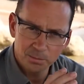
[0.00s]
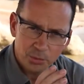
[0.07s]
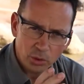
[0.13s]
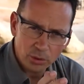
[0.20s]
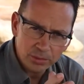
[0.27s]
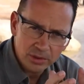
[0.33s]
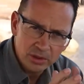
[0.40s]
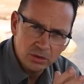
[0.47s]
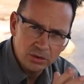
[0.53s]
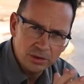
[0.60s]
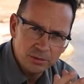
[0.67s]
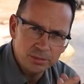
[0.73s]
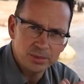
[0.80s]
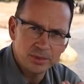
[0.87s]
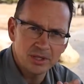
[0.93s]
probably going
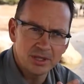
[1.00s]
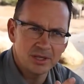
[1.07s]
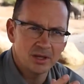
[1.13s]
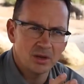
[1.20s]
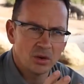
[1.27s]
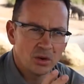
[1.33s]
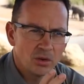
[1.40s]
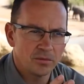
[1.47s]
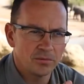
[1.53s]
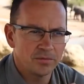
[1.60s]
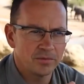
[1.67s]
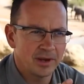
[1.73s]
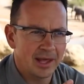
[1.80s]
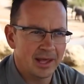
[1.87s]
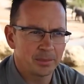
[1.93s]
to be
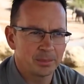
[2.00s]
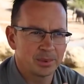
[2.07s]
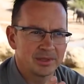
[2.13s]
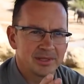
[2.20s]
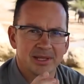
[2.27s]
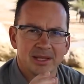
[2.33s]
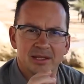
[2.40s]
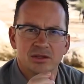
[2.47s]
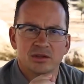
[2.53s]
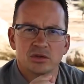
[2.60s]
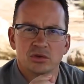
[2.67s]
often happen that